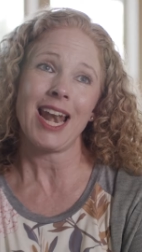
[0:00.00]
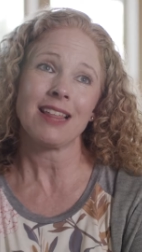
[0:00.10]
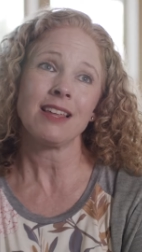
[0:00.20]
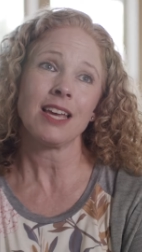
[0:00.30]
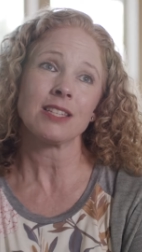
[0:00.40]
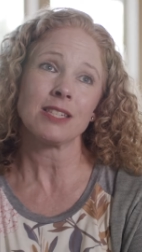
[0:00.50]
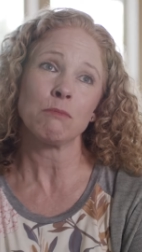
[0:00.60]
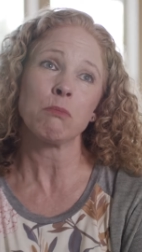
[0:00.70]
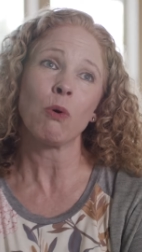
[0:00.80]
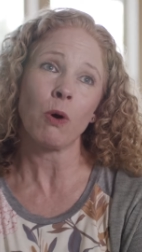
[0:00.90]
and I think
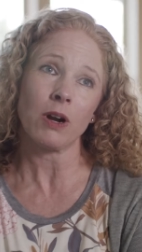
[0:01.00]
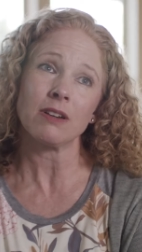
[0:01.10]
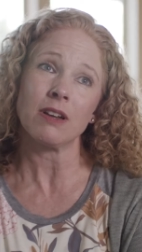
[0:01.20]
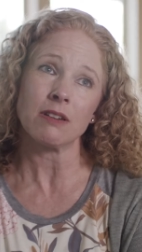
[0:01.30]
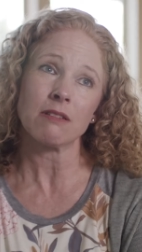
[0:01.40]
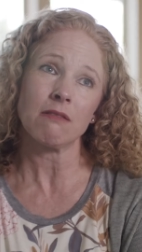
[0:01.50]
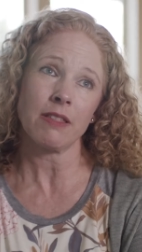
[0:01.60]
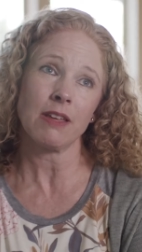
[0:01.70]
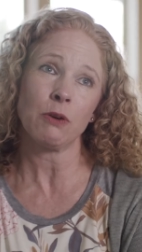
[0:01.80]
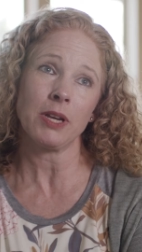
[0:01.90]
it's important.
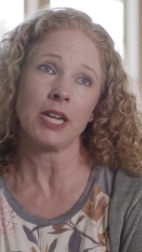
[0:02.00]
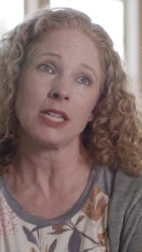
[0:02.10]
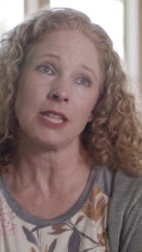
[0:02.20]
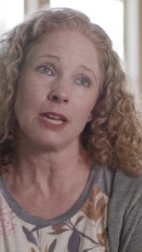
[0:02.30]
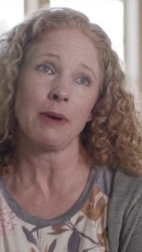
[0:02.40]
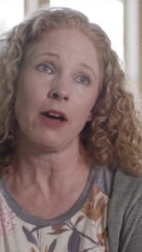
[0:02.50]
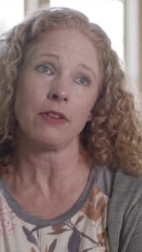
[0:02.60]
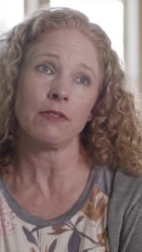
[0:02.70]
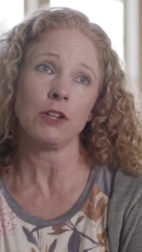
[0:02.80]
I think we need to think about the